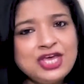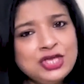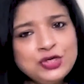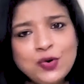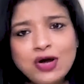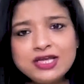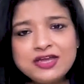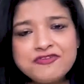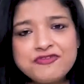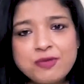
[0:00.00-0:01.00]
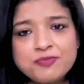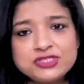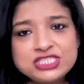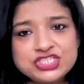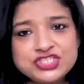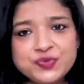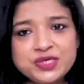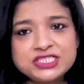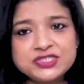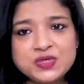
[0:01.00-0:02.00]
You all can drop your
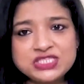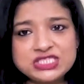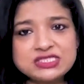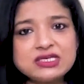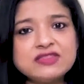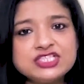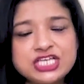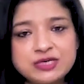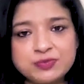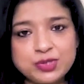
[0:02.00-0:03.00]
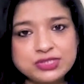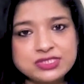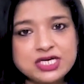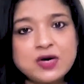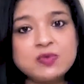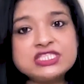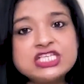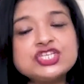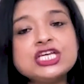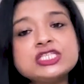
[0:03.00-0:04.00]
session-related questions in the chat box. Our
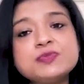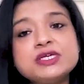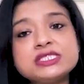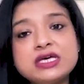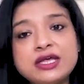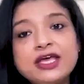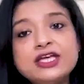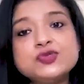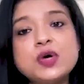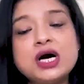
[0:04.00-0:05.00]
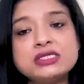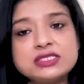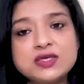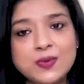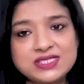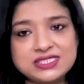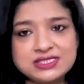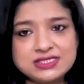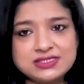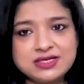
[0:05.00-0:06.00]
session experts are here to answer your
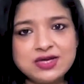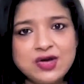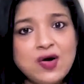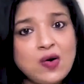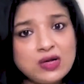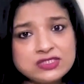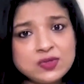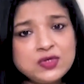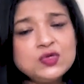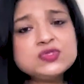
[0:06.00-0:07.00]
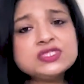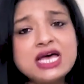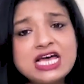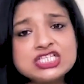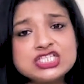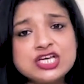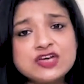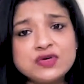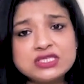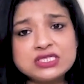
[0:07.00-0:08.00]
questions. Also, use the hashtag
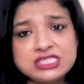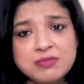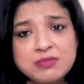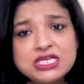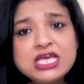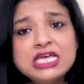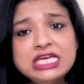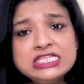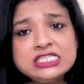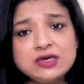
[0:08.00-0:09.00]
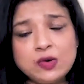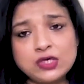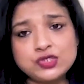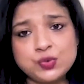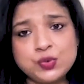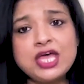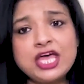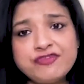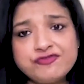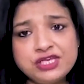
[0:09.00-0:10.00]
for this summit, ETAuto,
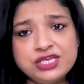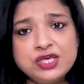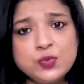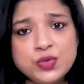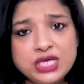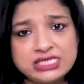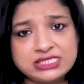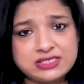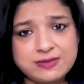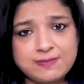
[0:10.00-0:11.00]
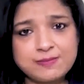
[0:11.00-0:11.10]
FEVS.